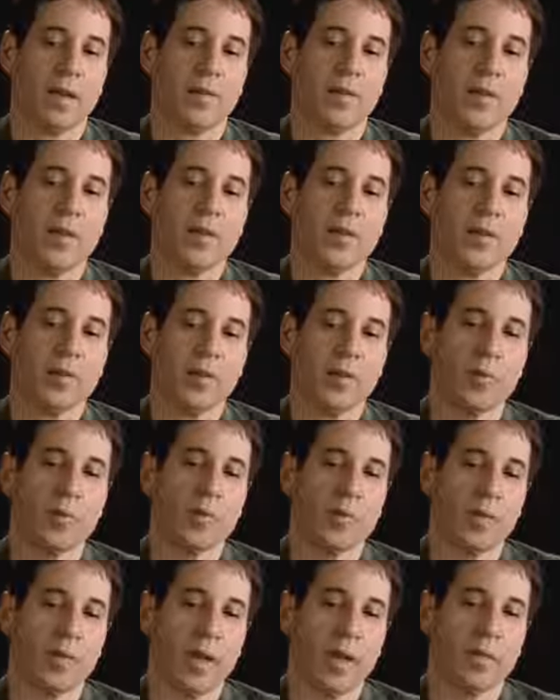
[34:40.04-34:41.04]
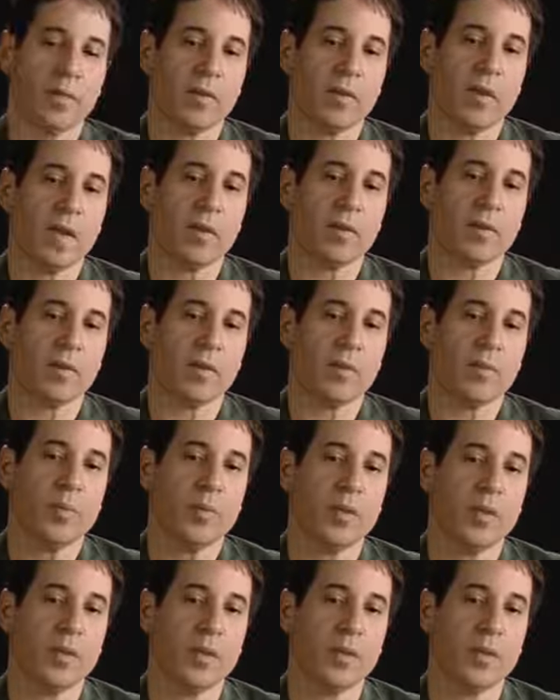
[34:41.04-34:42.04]
very simple level and will
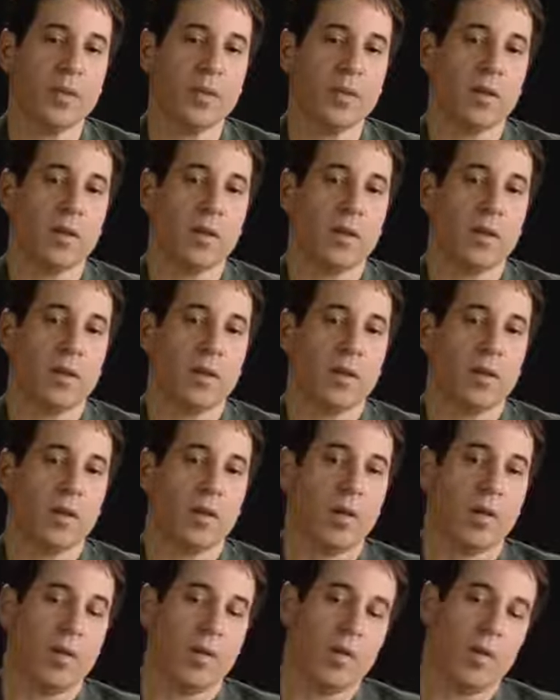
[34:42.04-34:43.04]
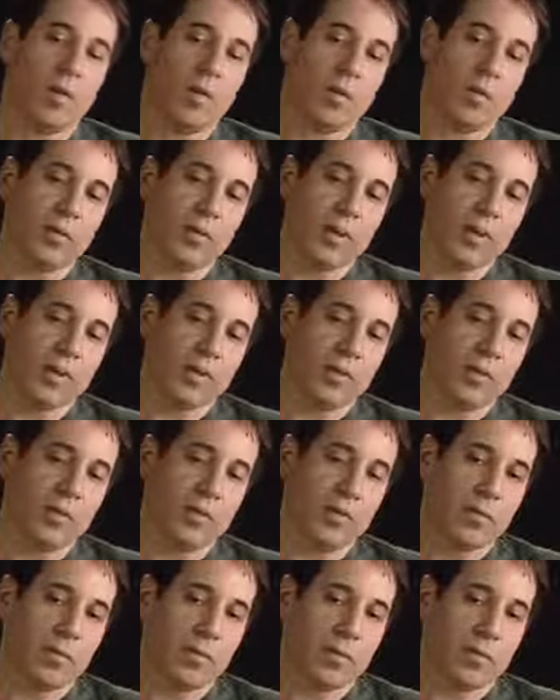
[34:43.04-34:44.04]
appeal only
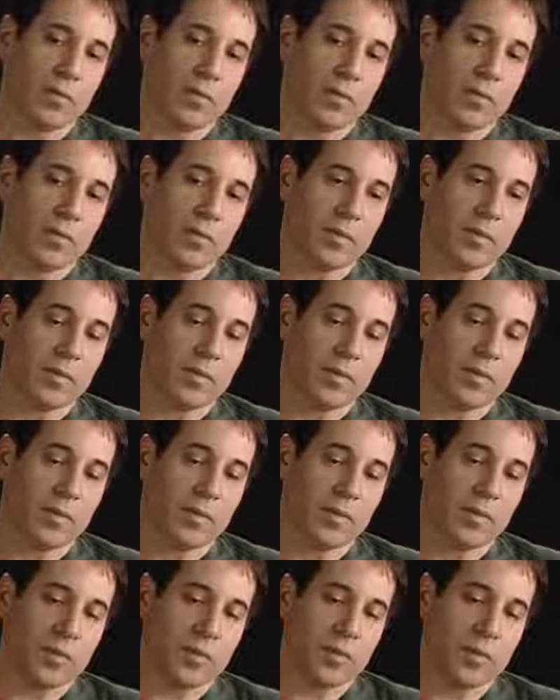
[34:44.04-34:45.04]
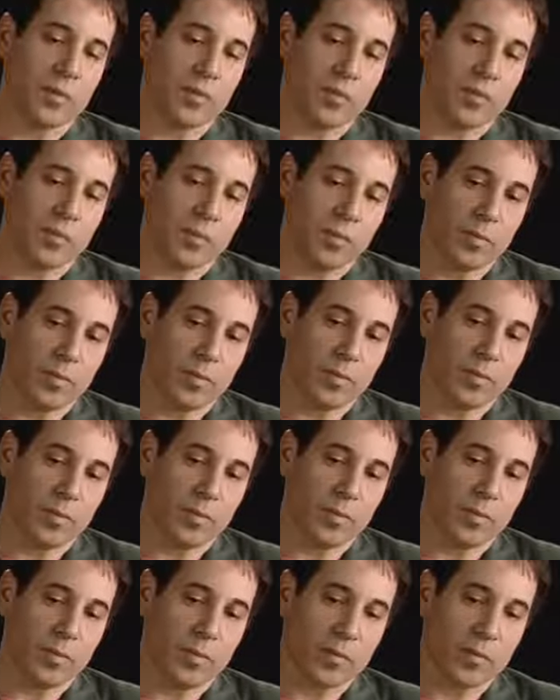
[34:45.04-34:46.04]
to
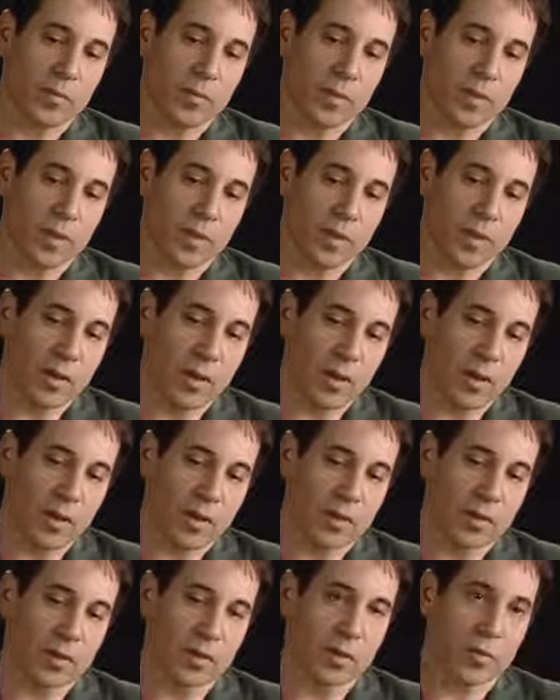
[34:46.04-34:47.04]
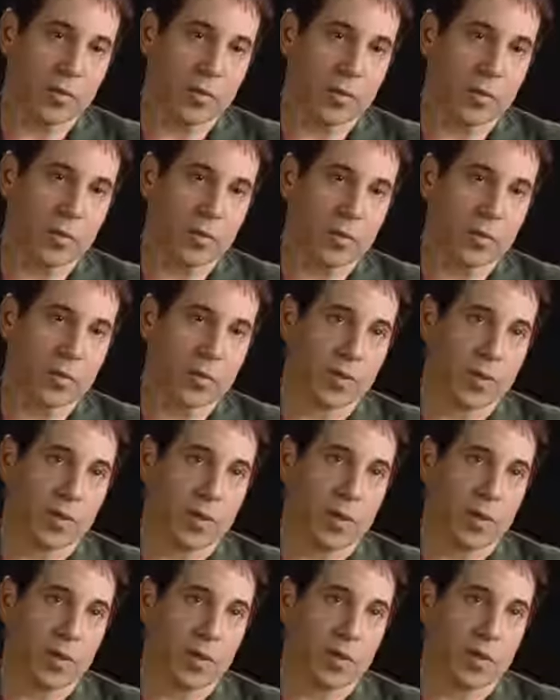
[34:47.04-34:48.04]
the youngest groups,
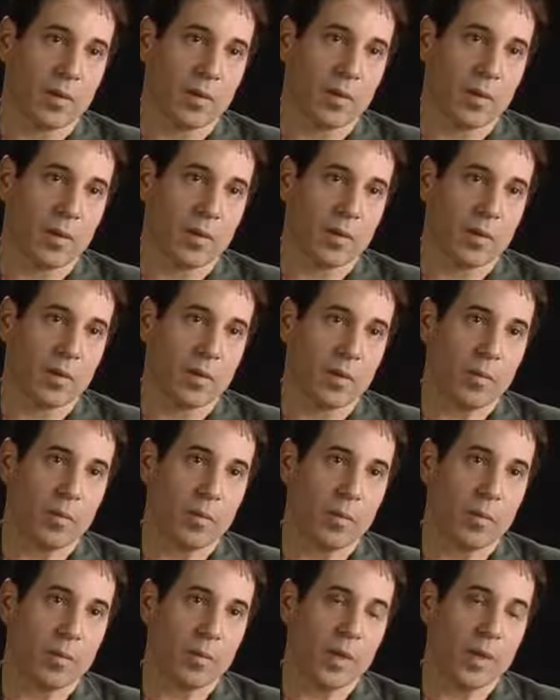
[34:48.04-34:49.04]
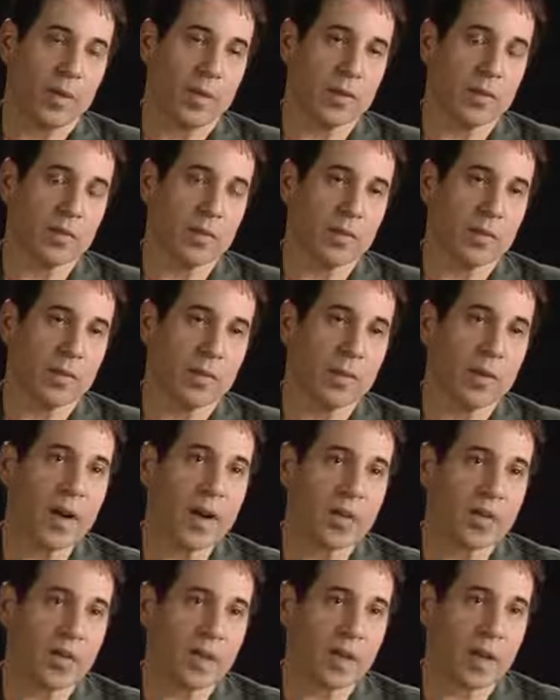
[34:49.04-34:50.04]
because it will be
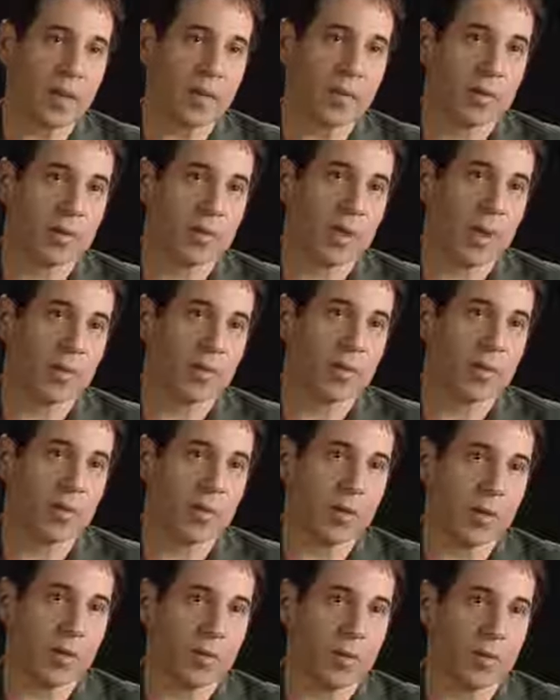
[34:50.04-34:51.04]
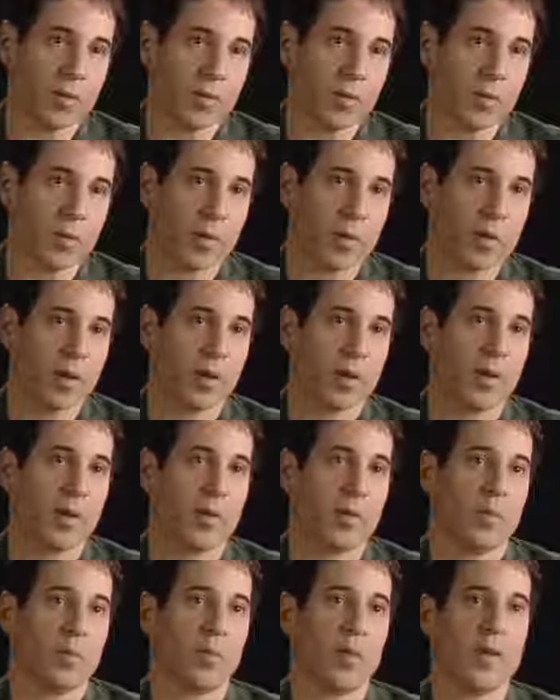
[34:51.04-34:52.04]
fresh to them, because they haven't heard it before.
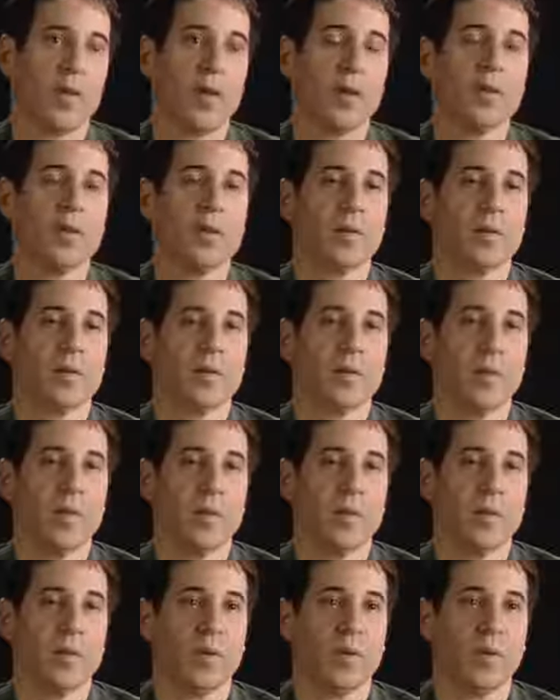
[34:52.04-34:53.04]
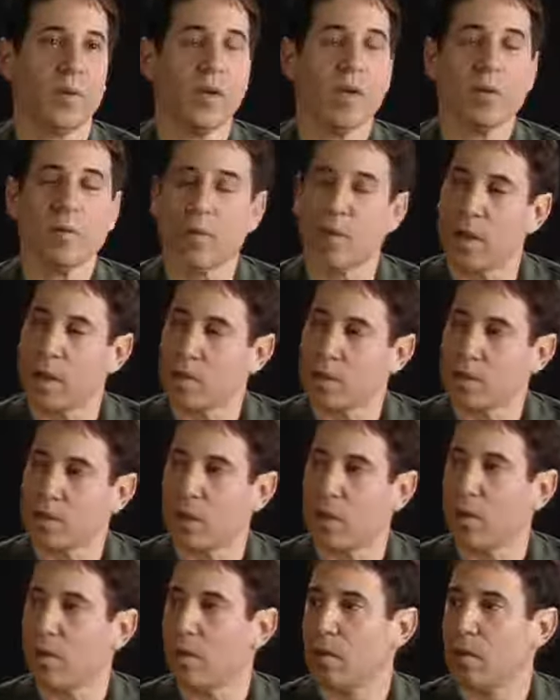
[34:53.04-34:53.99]
But other people, all of us,